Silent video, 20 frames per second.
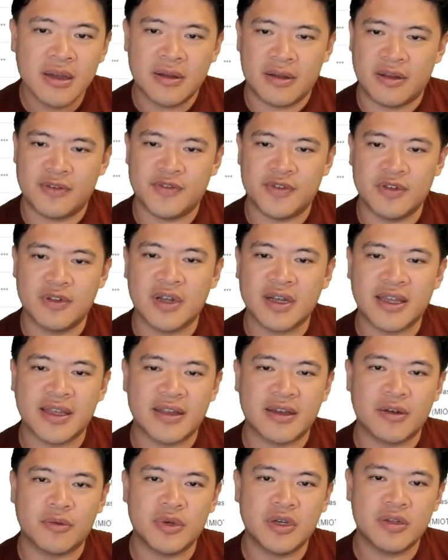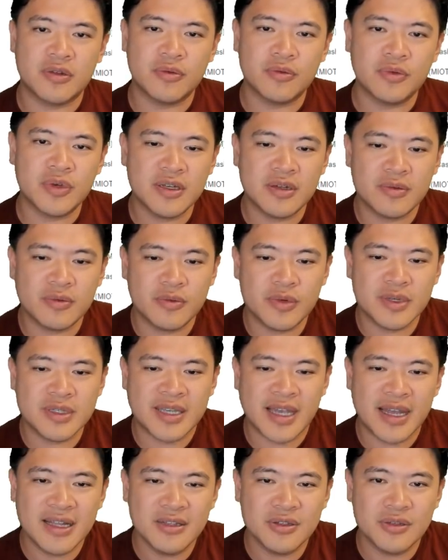If you look at it, we
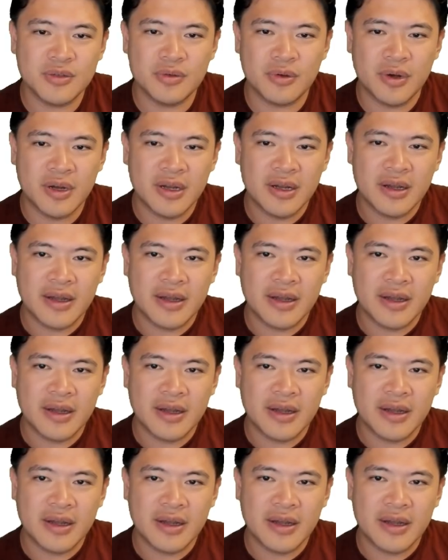tend to